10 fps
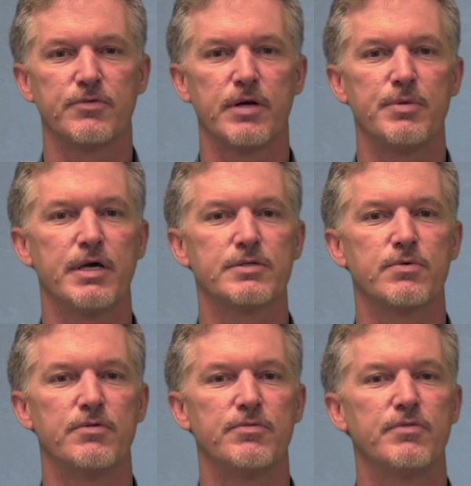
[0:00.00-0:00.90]
for APS
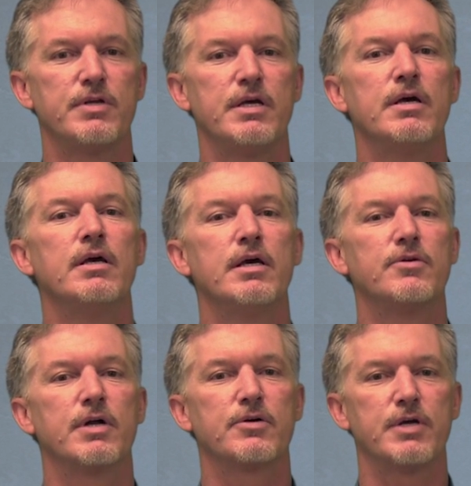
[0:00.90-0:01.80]
150,
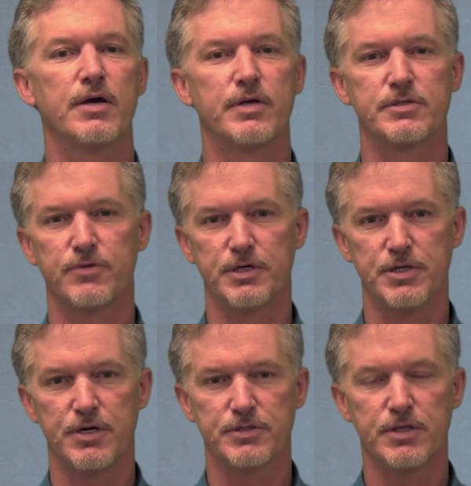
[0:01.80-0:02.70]
Introductory Ethics for
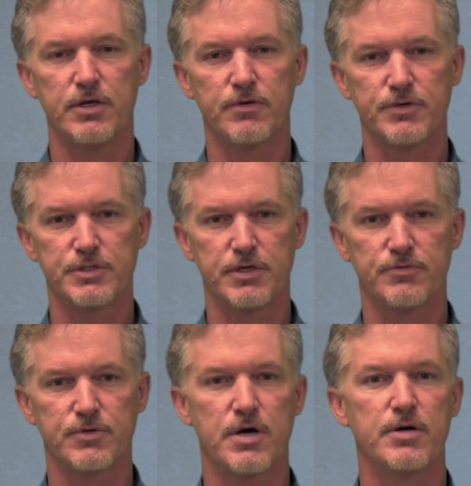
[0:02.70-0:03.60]
Engineers at the University
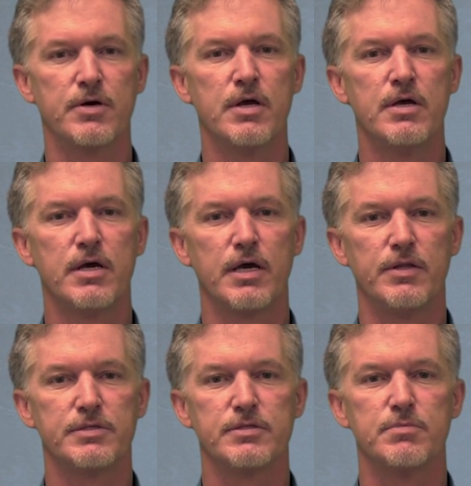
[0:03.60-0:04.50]
of Toronto, and
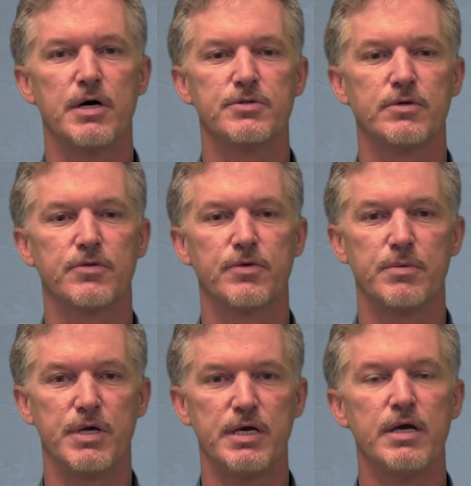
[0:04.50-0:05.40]
this is Module
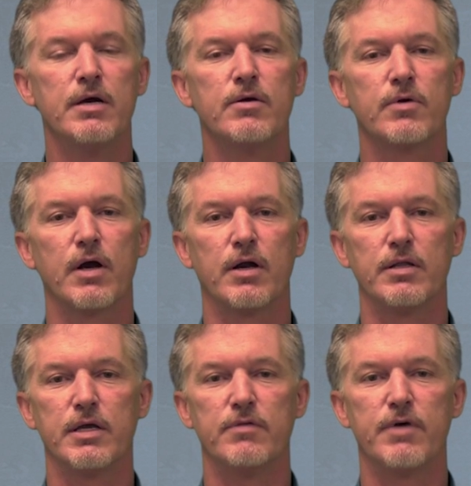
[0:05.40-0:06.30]
3B
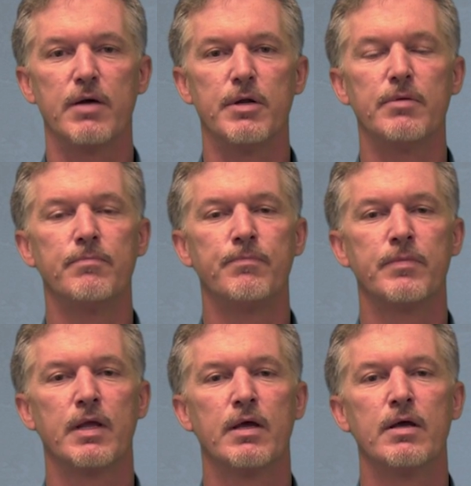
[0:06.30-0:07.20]
regarding the environment.
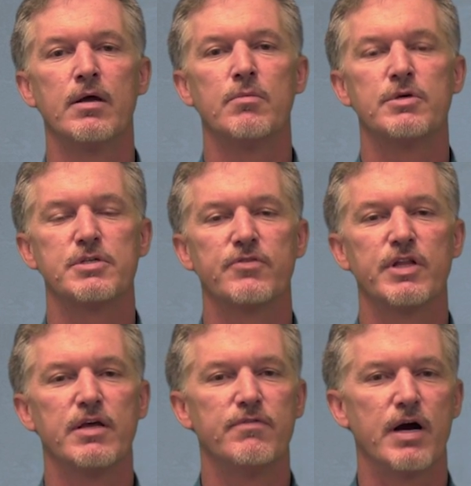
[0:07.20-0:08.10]
Preserving
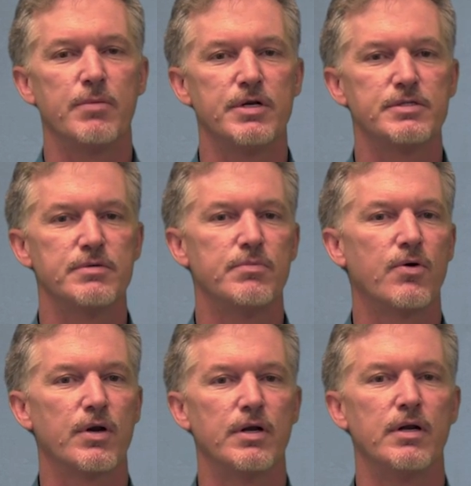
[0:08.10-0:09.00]
the environment is an
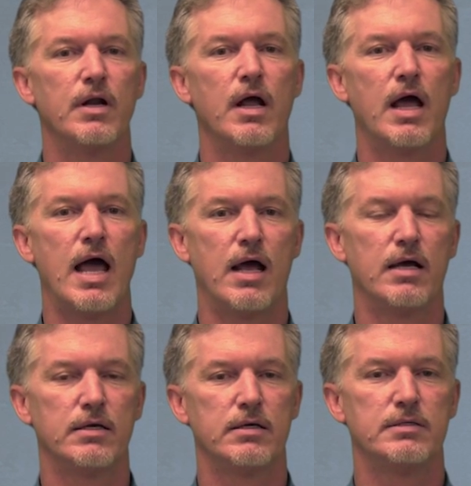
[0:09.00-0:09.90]
important
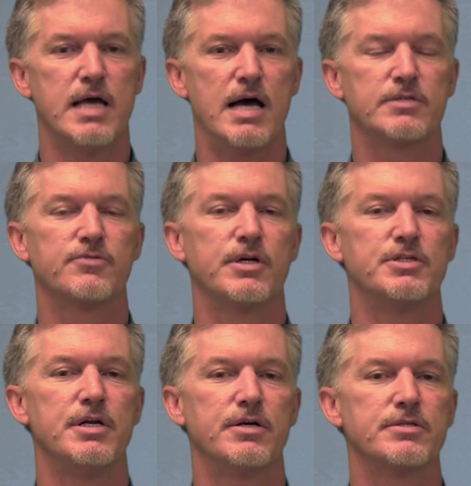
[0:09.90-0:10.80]
task for
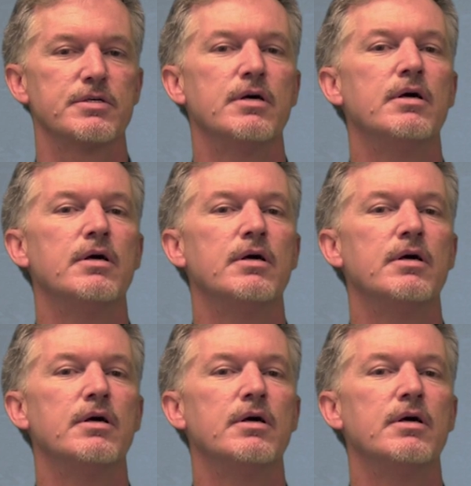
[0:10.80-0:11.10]
engineers.